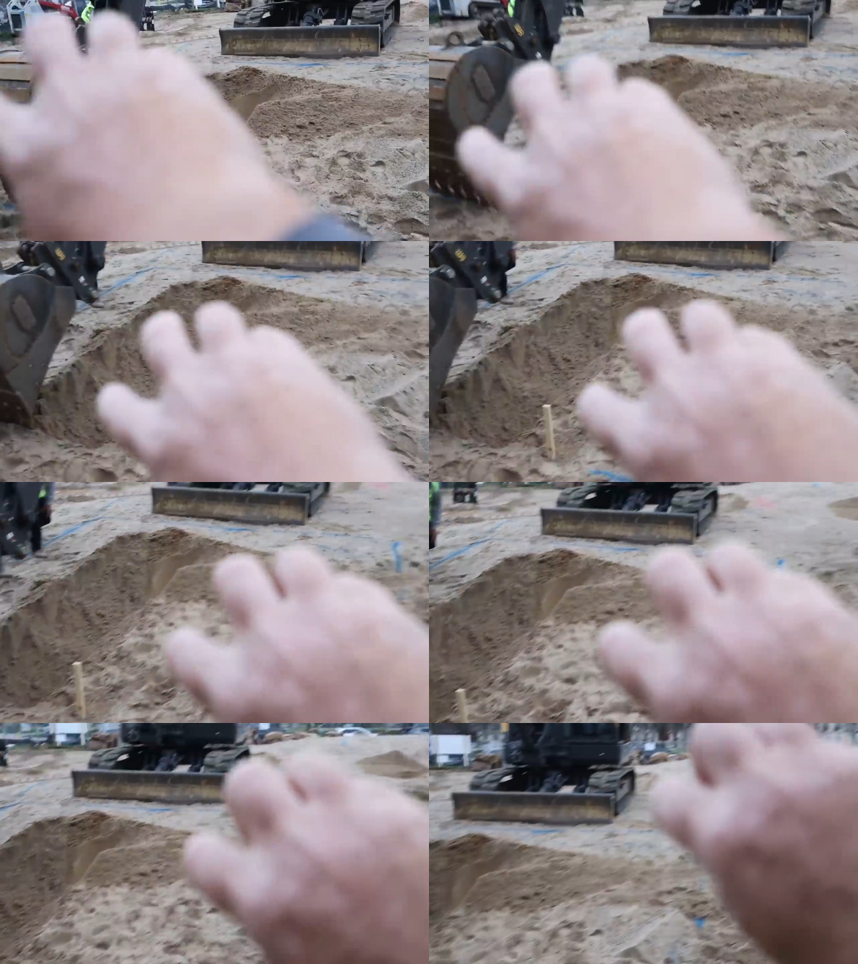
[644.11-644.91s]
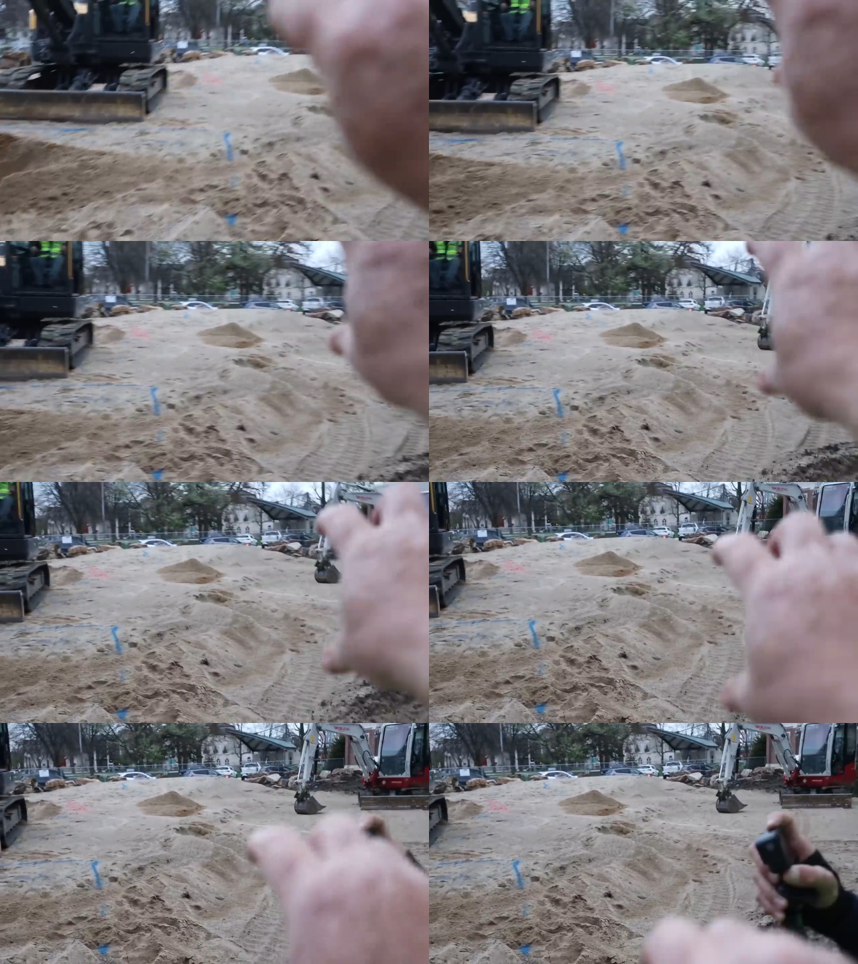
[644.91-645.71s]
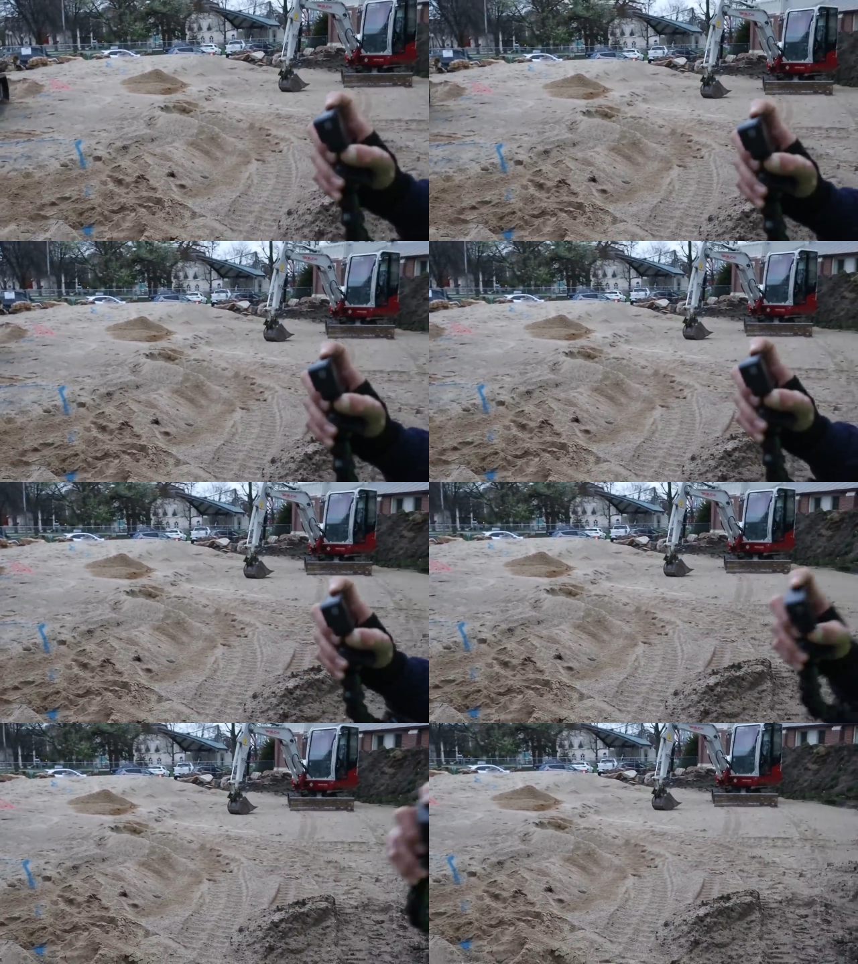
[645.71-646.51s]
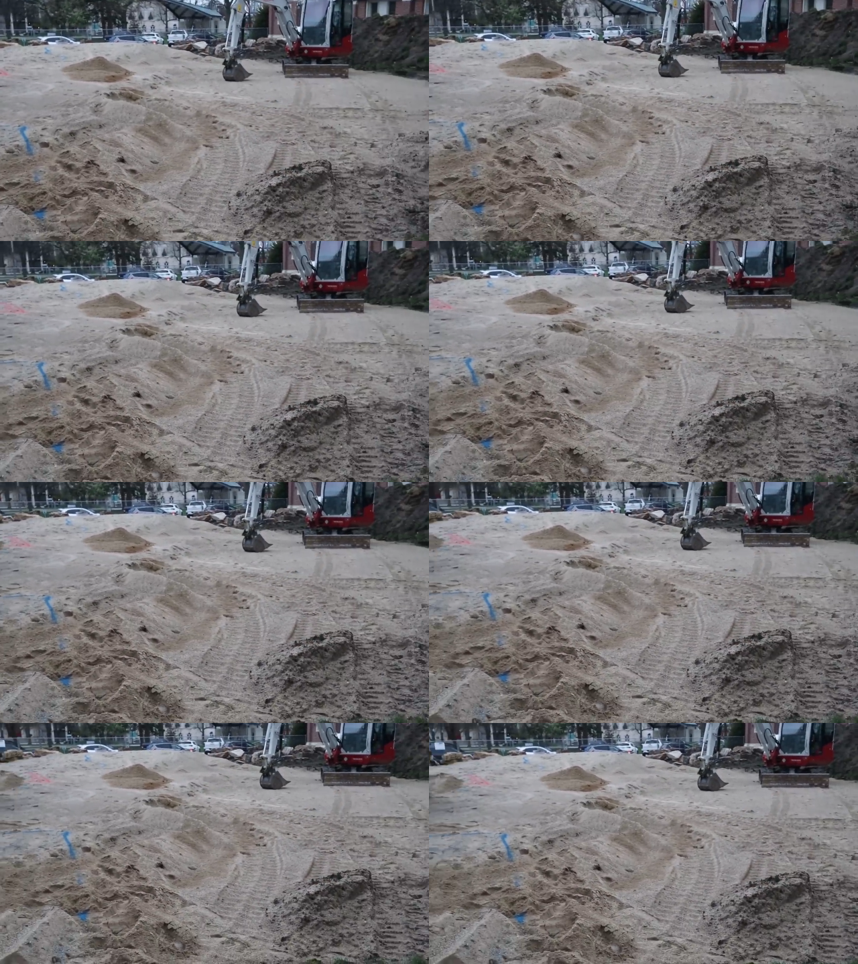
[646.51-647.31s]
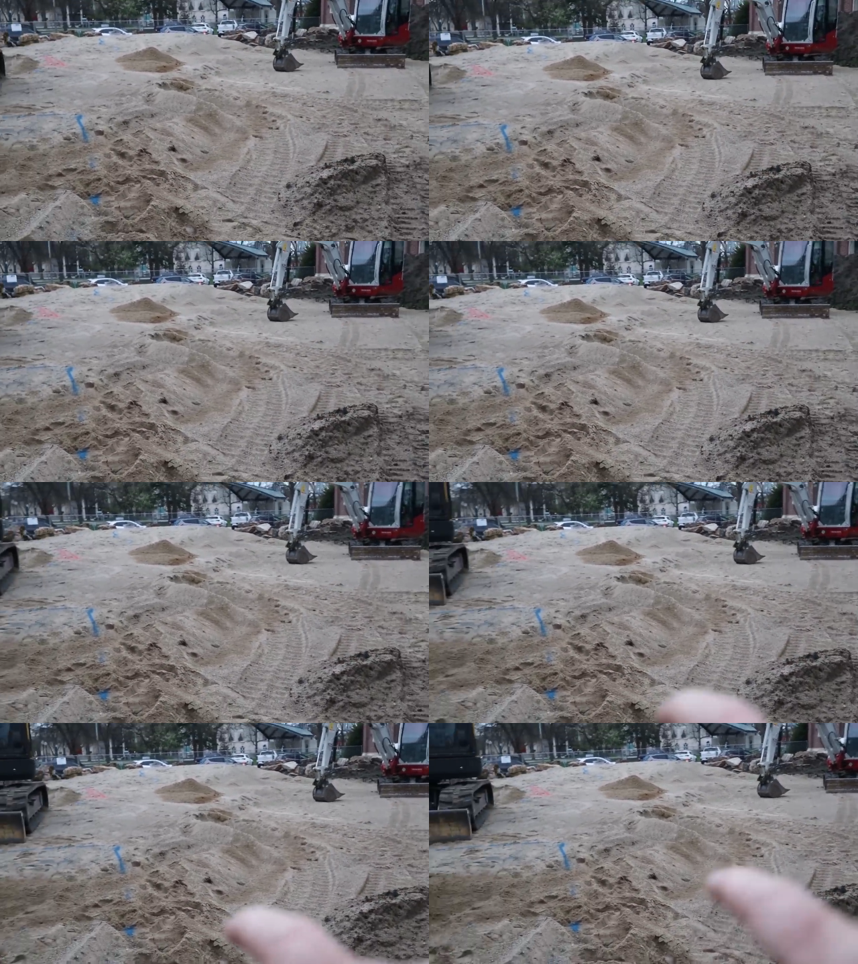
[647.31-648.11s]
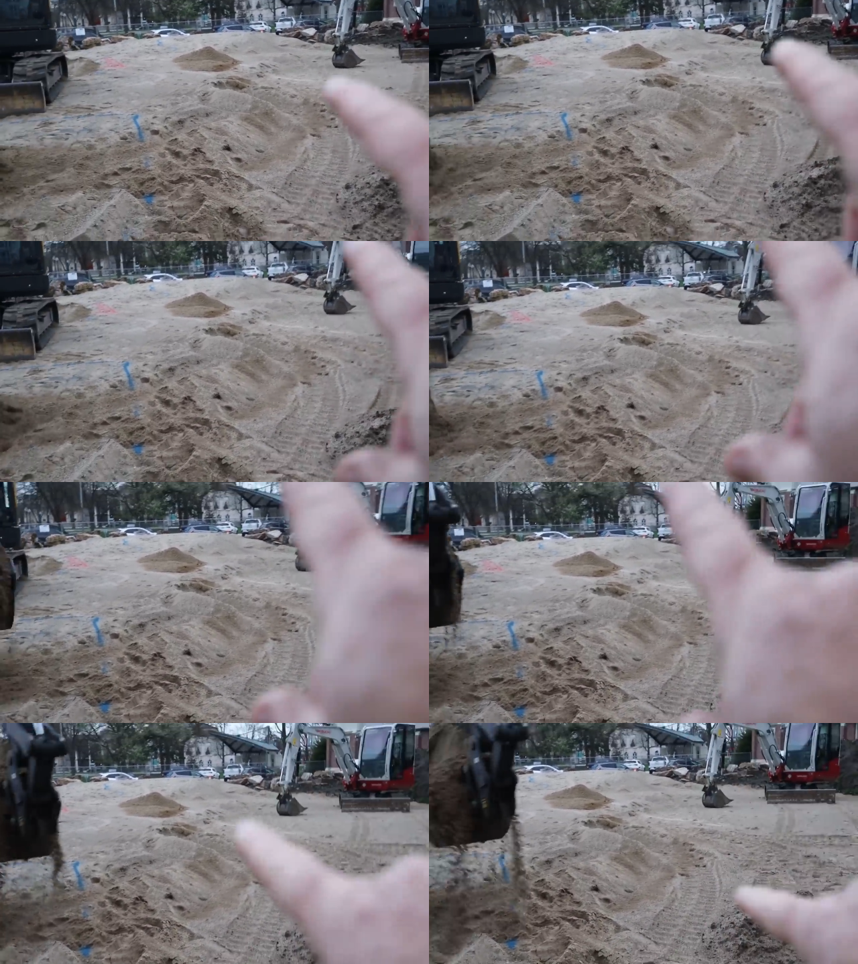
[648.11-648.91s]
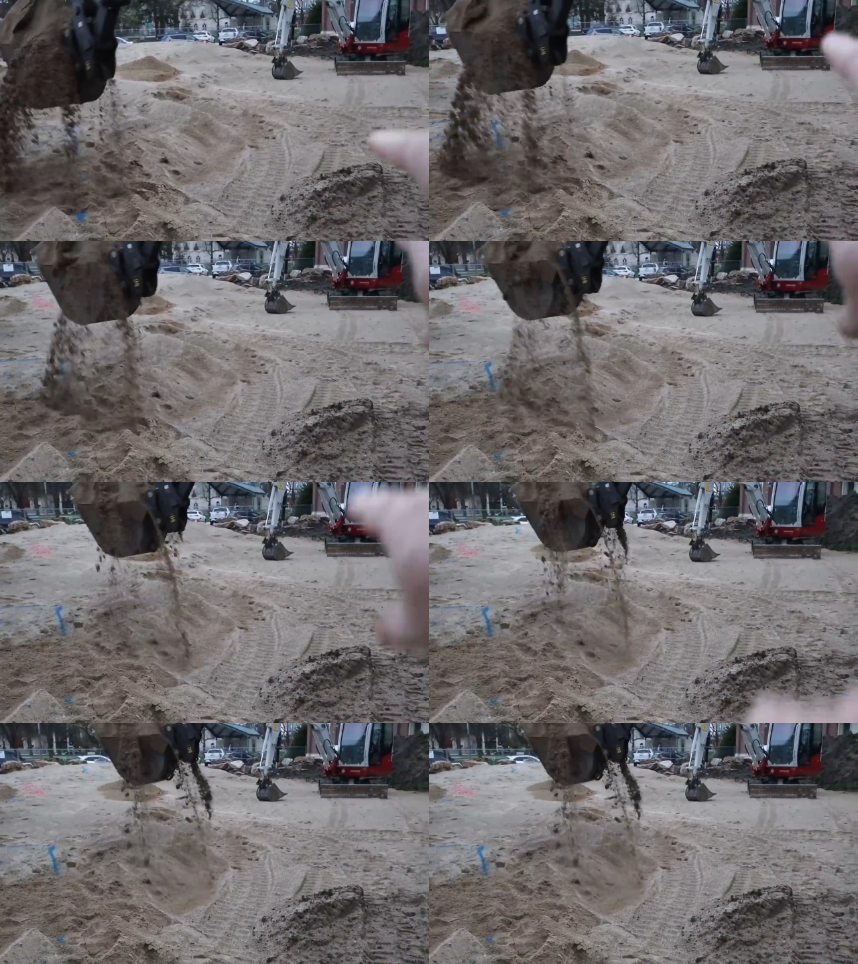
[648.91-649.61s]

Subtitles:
No face is visible, so there are no lips to read.